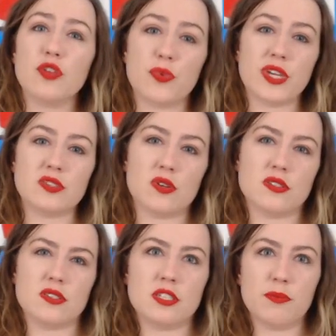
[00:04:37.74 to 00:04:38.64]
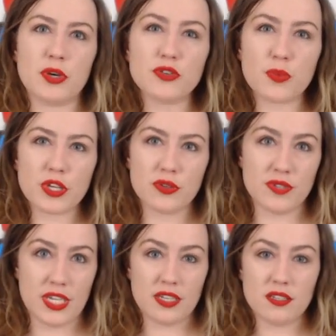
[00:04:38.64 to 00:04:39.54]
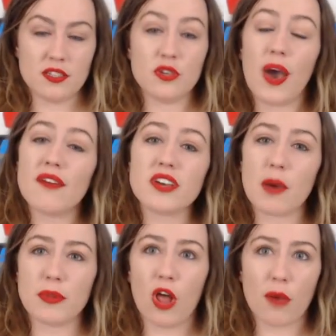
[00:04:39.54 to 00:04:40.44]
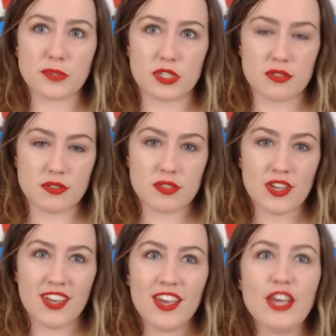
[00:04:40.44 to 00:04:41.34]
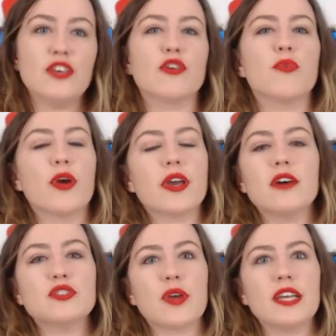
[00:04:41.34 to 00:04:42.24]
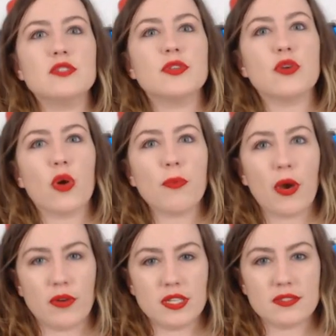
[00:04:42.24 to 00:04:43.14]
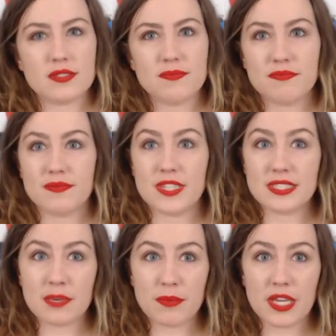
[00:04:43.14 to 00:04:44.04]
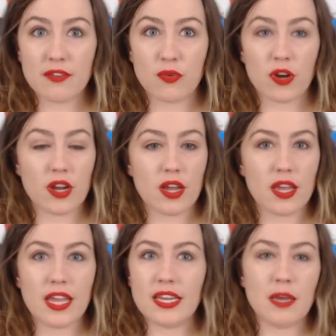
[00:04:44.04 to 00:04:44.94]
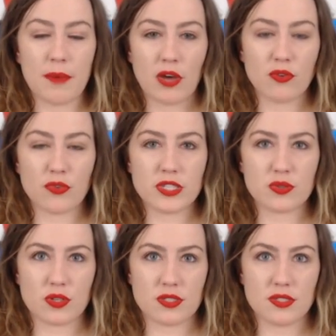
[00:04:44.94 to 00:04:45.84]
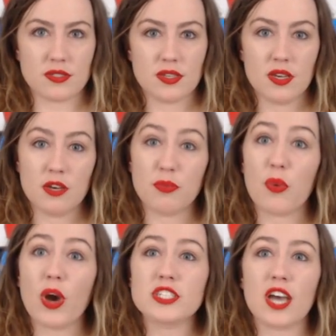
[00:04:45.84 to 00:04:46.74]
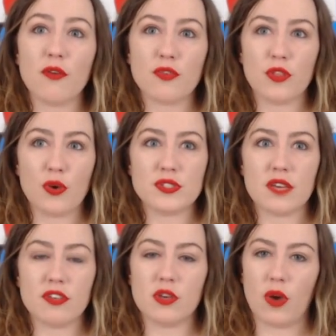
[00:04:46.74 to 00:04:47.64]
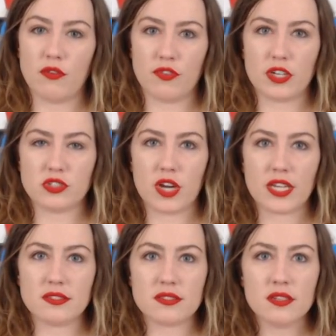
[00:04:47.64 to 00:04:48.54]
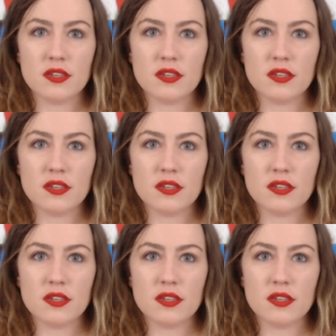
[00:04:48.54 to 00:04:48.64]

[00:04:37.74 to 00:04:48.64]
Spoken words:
the resources to build what you need, you have a couple options. You can work out trades with your opponents. This can be for any amount of resources, but watch out for those giving you unfair trades.